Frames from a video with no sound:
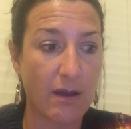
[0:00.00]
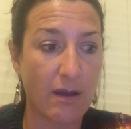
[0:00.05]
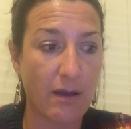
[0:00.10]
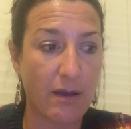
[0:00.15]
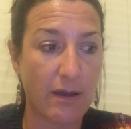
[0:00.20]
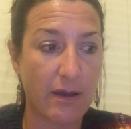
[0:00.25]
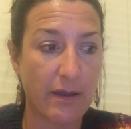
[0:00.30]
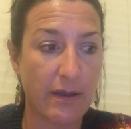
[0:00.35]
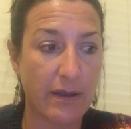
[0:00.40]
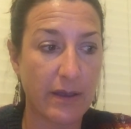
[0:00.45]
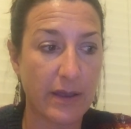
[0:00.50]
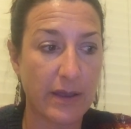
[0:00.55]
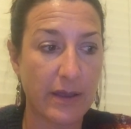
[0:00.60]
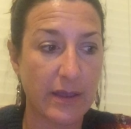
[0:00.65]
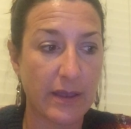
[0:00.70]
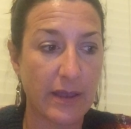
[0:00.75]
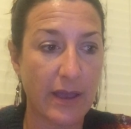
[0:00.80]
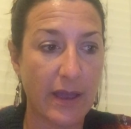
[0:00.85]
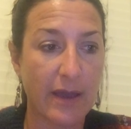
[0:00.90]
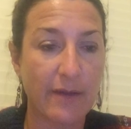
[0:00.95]

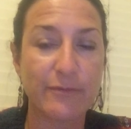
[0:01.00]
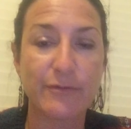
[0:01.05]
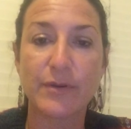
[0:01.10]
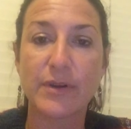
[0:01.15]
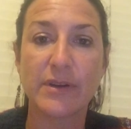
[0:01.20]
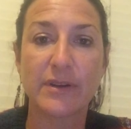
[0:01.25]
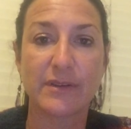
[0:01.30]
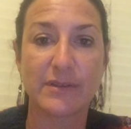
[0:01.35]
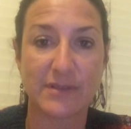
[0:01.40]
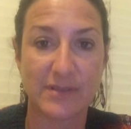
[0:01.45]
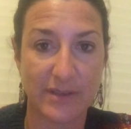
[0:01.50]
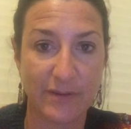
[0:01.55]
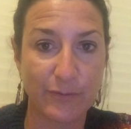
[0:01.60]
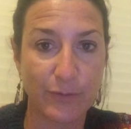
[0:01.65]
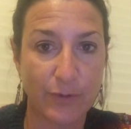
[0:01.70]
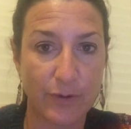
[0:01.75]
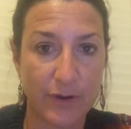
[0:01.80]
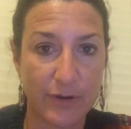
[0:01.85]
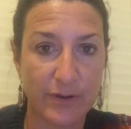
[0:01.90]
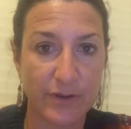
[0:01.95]
I have written
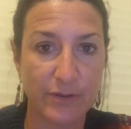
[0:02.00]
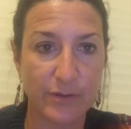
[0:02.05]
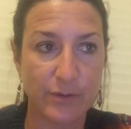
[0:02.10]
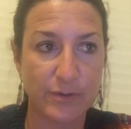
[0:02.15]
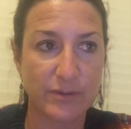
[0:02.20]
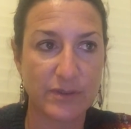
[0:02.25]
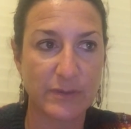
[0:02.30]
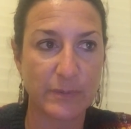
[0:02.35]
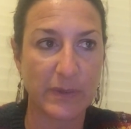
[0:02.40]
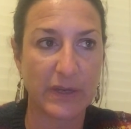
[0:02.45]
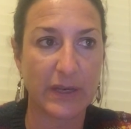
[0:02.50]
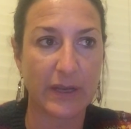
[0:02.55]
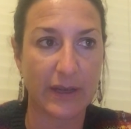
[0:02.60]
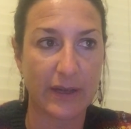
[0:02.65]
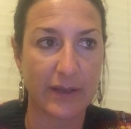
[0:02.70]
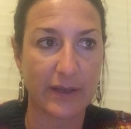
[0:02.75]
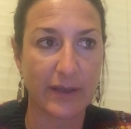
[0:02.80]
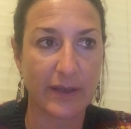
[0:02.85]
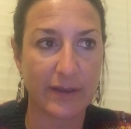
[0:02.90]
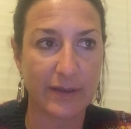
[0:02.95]
several articles, but
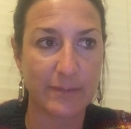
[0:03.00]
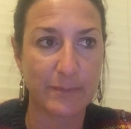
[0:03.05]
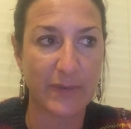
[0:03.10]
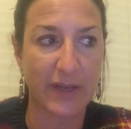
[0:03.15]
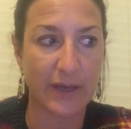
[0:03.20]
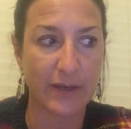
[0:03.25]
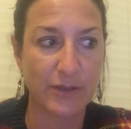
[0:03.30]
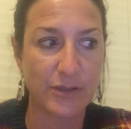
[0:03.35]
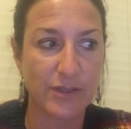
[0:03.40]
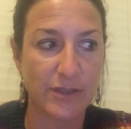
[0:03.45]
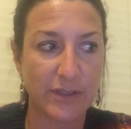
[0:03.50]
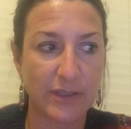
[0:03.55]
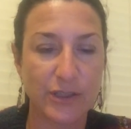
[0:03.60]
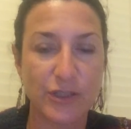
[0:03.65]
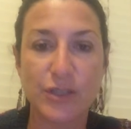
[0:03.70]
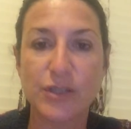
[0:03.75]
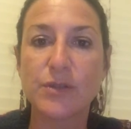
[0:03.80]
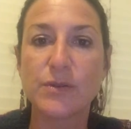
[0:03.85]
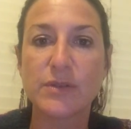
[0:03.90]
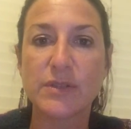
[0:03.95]
I am actually
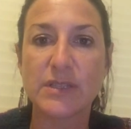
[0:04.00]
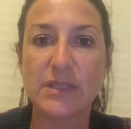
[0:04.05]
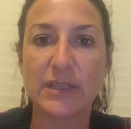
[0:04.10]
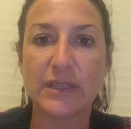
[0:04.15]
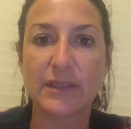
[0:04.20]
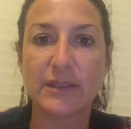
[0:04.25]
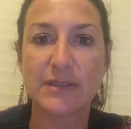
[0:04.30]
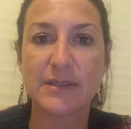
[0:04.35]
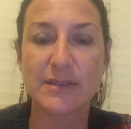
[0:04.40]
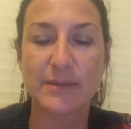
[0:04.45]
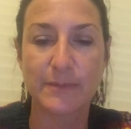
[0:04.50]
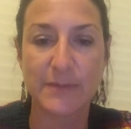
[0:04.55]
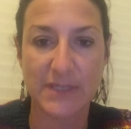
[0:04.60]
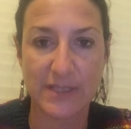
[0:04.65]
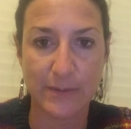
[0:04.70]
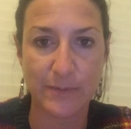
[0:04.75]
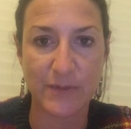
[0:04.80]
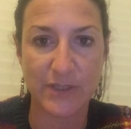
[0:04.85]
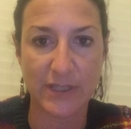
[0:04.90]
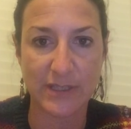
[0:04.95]
choosing some
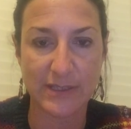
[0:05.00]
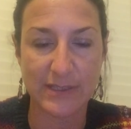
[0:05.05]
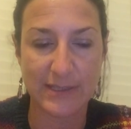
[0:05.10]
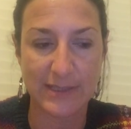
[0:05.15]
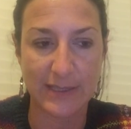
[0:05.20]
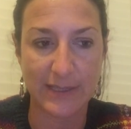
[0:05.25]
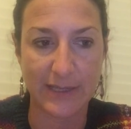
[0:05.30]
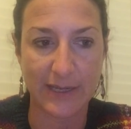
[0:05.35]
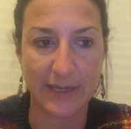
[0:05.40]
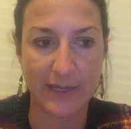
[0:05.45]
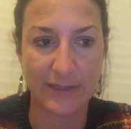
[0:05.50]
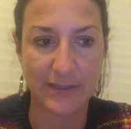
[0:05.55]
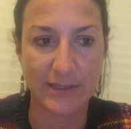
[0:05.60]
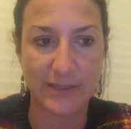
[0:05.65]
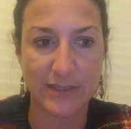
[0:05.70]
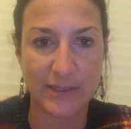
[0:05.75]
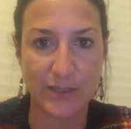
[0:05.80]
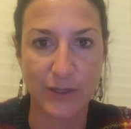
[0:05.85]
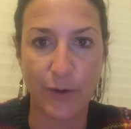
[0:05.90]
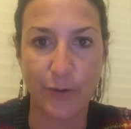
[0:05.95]
subjects that I
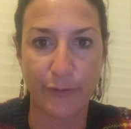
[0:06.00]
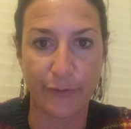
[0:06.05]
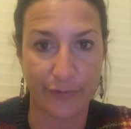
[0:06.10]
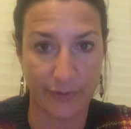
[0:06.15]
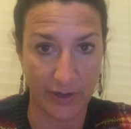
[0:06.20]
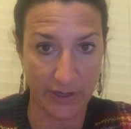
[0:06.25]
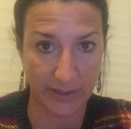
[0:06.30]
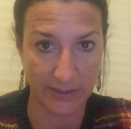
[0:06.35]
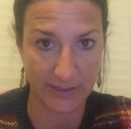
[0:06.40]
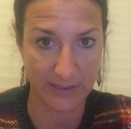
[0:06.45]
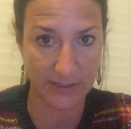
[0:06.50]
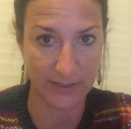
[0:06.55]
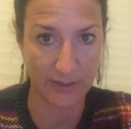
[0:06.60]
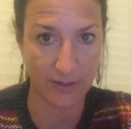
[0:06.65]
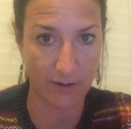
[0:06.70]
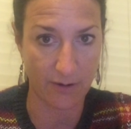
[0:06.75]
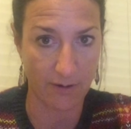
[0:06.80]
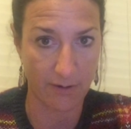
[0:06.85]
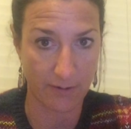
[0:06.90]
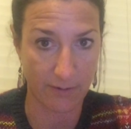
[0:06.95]
don't find
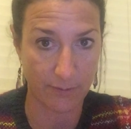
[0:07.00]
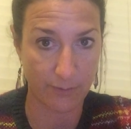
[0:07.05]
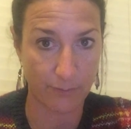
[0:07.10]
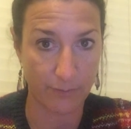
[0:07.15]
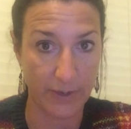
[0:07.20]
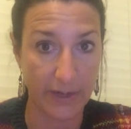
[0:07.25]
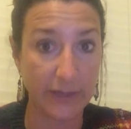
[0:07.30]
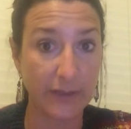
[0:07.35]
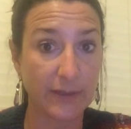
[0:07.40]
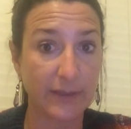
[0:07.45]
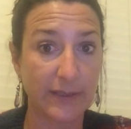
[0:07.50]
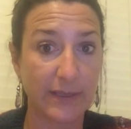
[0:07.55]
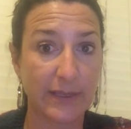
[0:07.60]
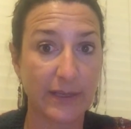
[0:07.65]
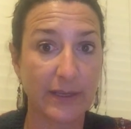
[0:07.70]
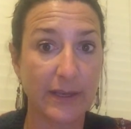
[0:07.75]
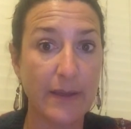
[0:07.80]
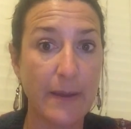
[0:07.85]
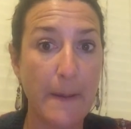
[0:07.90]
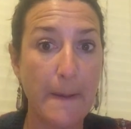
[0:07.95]
are
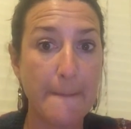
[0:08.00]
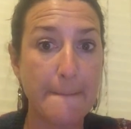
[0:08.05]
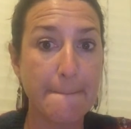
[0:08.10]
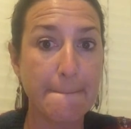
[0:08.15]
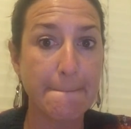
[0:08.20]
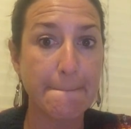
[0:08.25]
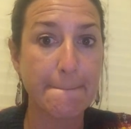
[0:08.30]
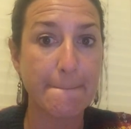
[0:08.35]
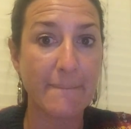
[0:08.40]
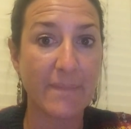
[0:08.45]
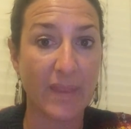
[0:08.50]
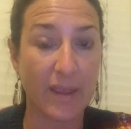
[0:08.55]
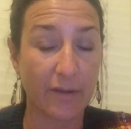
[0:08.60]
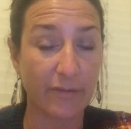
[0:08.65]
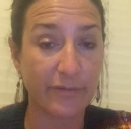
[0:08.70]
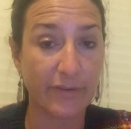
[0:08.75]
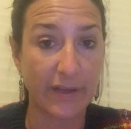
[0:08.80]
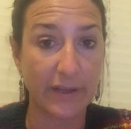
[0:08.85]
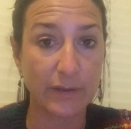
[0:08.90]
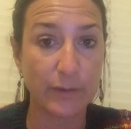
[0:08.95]
readily
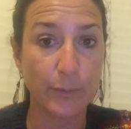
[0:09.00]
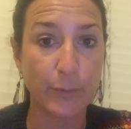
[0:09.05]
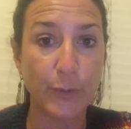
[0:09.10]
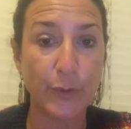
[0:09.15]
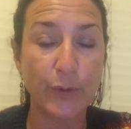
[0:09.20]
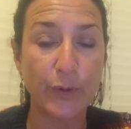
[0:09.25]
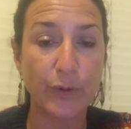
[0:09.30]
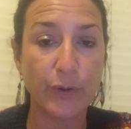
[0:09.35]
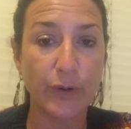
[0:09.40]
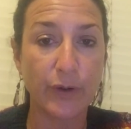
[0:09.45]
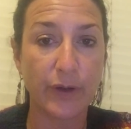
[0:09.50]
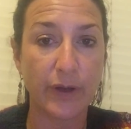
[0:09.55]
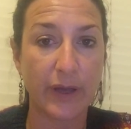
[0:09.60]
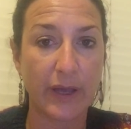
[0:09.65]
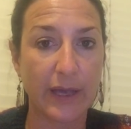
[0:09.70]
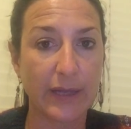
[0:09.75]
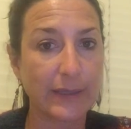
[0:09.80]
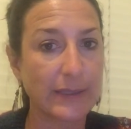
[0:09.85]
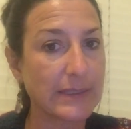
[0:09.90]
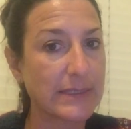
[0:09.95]
available,
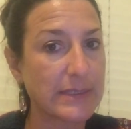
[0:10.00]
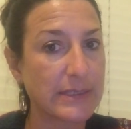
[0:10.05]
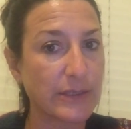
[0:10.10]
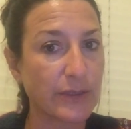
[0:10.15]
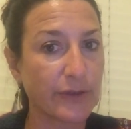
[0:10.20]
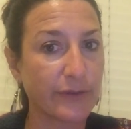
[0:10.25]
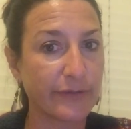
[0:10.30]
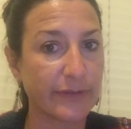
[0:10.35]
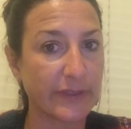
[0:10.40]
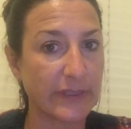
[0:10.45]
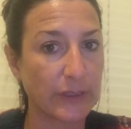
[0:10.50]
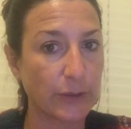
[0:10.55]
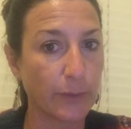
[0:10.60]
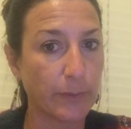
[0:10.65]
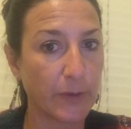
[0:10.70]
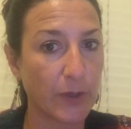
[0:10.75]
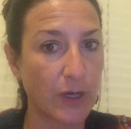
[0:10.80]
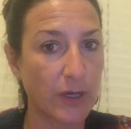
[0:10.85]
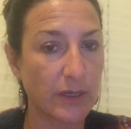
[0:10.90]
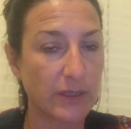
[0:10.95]
at least on video
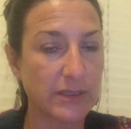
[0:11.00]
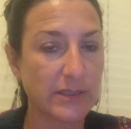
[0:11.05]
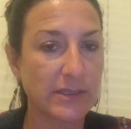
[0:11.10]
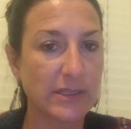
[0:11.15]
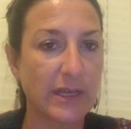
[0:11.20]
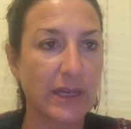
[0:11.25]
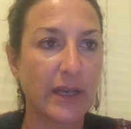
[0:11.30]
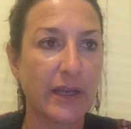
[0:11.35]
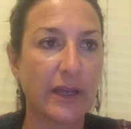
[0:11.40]
blogs.